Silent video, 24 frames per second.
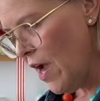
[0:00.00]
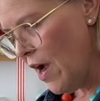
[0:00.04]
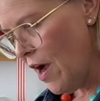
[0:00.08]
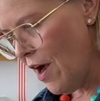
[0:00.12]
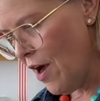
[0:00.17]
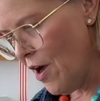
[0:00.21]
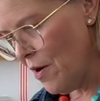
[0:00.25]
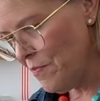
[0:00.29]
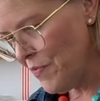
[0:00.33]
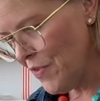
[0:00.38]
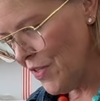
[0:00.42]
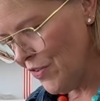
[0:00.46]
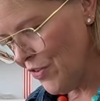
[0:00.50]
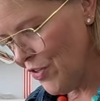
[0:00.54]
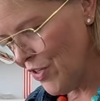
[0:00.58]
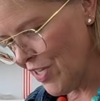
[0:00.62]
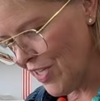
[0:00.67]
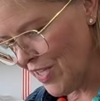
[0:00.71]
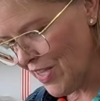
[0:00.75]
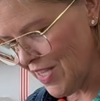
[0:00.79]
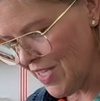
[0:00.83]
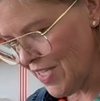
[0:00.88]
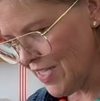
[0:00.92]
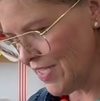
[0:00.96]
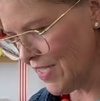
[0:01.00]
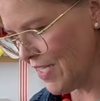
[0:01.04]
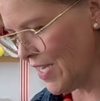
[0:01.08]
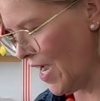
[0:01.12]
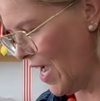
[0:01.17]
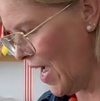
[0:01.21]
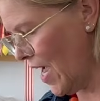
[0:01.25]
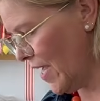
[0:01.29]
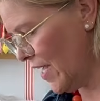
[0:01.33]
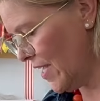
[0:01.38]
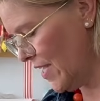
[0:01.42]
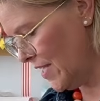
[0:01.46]
look at this
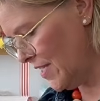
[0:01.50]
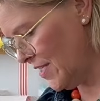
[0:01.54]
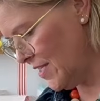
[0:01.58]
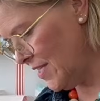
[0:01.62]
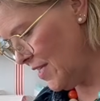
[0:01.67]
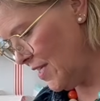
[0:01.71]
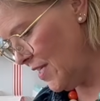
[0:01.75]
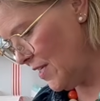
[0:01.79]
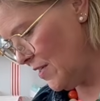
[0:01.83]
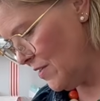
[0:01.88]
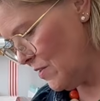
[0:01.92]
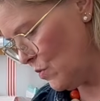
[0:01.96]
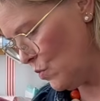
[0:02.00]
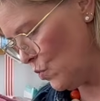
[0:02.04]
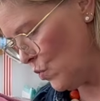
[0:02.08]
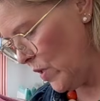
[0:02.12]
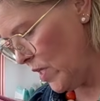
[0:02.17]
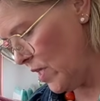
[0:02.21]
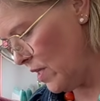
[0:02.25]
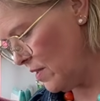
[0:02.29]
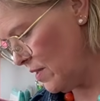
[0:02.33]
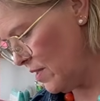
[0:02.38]
guy. Isn't he sweet?